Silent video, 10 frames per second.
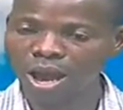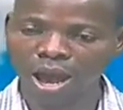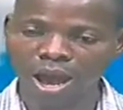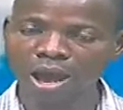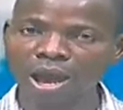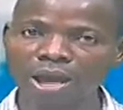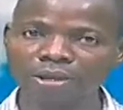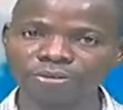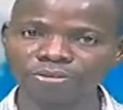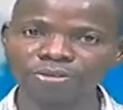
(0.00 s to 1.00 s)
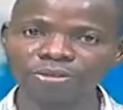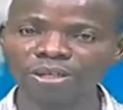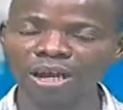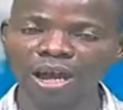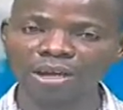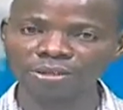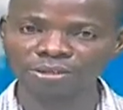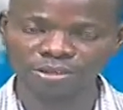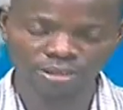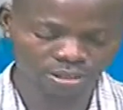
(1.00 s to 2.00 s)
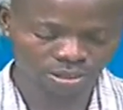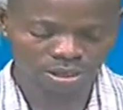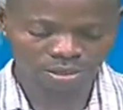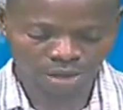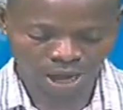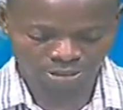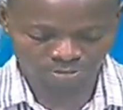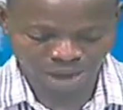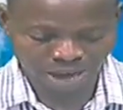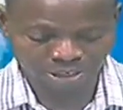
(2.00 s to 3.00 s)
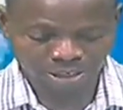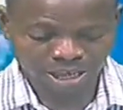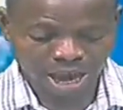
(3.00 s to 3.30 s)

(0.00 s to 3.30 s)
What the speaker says: R, and R, and E, as Mary.